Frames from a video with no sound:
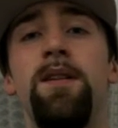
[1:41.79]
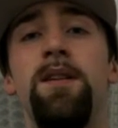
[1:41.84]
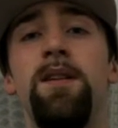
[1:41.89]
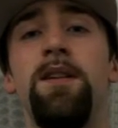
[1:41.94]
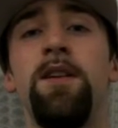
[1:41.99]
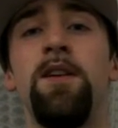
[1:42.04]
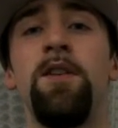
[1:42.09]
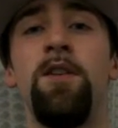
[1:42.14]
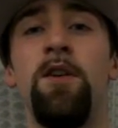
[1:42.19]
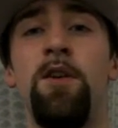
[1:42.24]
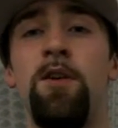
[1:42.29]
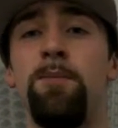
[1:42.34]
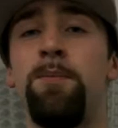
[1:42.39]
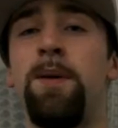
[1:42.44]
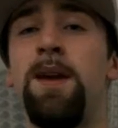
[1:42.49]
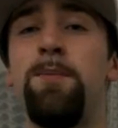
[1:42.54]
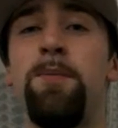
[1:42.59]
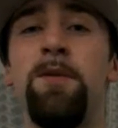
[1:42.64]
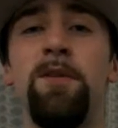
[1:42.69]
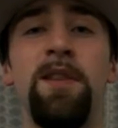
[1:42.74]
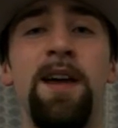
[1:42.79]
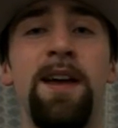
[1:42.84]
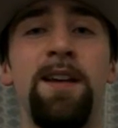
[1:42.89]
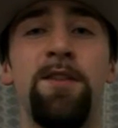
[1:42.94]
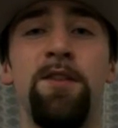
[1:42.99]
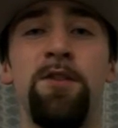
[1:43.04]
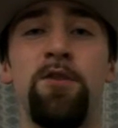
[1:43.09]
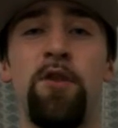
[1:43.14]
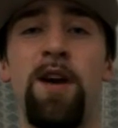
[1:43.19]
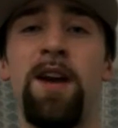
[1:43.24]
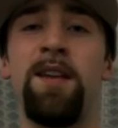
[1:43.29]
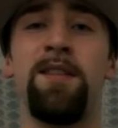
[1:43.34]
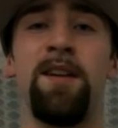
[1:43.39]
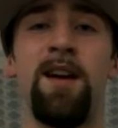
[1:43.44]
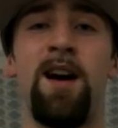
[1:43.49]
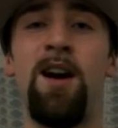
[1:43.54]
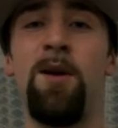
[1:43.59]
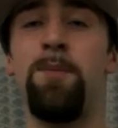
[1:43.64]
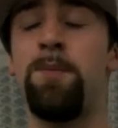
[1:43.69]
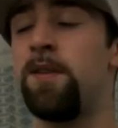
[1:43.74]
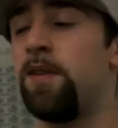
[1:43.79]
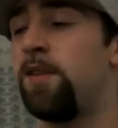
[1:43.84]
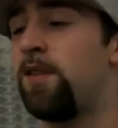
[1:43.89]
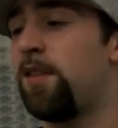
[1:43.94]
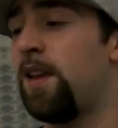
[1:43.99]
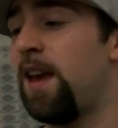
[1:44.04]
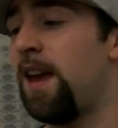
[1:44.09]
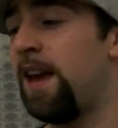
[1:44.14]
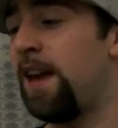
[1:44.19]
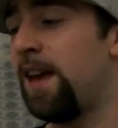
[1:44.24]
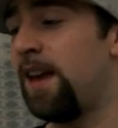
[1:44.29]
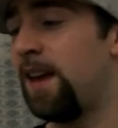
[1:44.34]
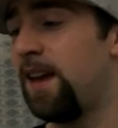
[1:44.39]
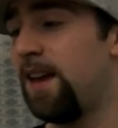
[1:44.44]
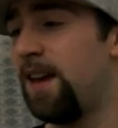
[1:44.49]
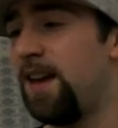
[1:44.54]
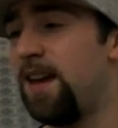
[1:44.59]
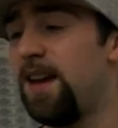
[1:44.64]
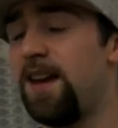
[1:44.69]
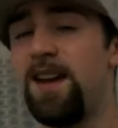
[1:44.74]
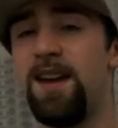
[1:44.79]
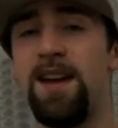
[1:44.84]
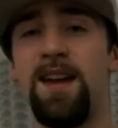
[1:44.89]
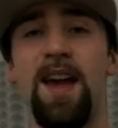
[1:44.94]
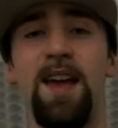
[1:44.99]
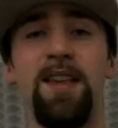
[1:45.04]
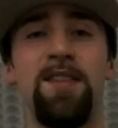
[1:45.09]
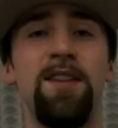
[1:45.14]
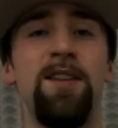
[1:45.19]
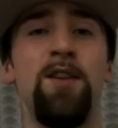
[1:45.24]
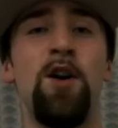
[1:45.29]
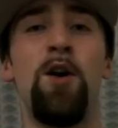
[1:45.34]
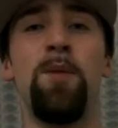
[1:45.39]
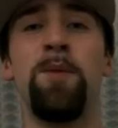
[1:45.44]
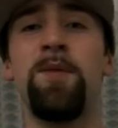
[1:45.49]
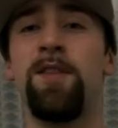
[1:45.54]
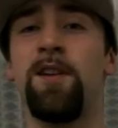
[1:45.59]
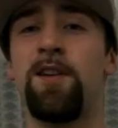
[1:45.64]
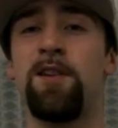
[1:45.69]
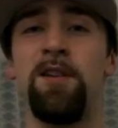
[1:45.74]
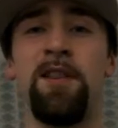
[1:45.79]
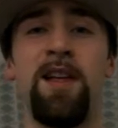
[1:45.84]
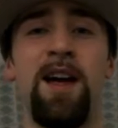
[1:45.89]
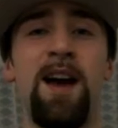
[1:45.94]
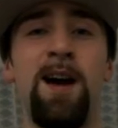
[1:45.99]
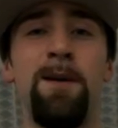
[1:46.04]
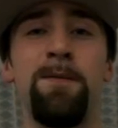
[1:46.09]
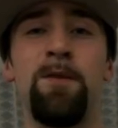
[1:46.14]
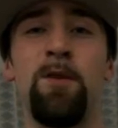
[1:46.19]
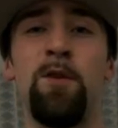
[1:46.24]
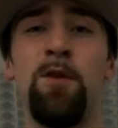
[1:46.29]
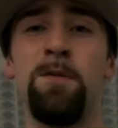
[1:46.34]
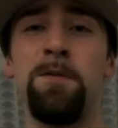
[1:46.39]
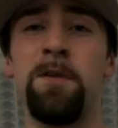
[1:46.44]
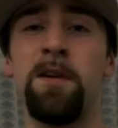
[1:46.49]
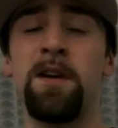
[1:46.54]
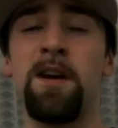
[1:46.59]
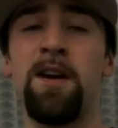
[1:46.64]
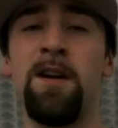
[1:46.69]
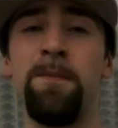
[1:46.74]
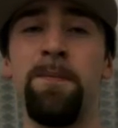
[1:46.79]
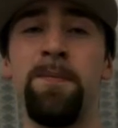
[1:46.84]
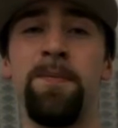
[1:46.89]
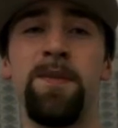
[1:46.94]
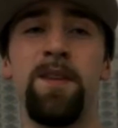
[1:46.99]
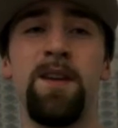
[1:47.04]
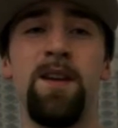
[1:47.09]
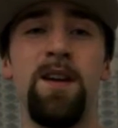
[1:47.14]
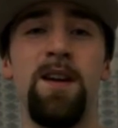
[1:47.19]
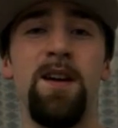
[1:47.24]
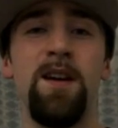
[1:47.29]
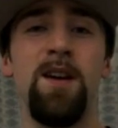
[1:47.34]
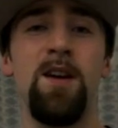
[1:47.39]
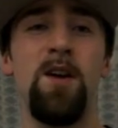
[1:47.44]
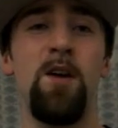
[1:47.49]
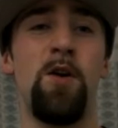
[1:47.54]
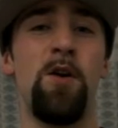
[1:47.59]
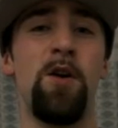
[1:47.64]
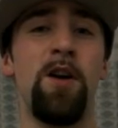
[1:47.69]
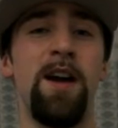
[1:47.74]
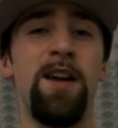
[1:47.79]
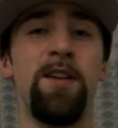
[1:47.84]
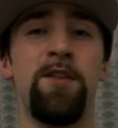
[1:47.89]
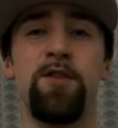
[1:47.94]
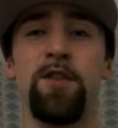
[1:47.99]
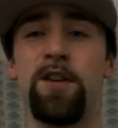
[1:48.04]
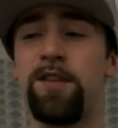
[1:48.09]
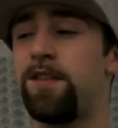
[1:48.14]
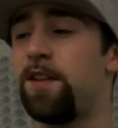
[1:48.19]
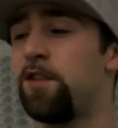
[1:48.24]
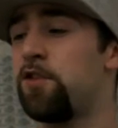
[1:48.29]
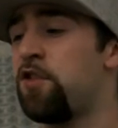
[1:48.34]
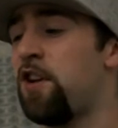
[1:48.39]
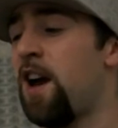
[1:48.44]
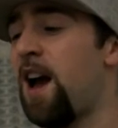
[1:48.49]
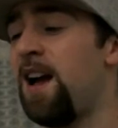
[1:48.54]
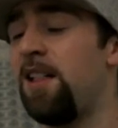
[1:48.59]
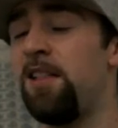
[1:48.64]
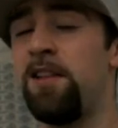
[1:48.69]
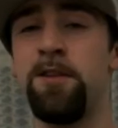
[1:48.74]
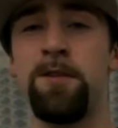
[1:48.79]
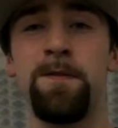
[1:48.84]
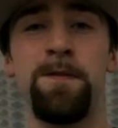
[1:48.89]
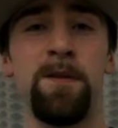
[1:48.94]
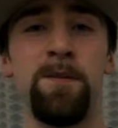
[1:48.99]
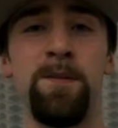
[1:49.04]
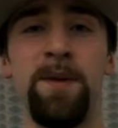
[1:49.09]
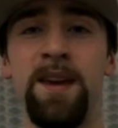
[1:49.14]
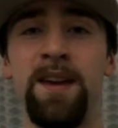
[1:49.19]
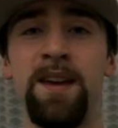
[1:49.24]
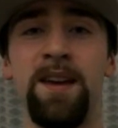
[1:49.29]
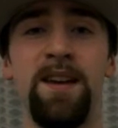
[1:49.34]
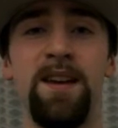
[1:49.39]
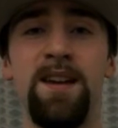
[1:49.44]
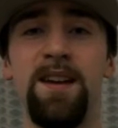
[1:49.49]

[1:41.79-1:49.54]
You know, people like to dress it up and say, it's an obstacle I have to overcome, or it's just a challenge for me.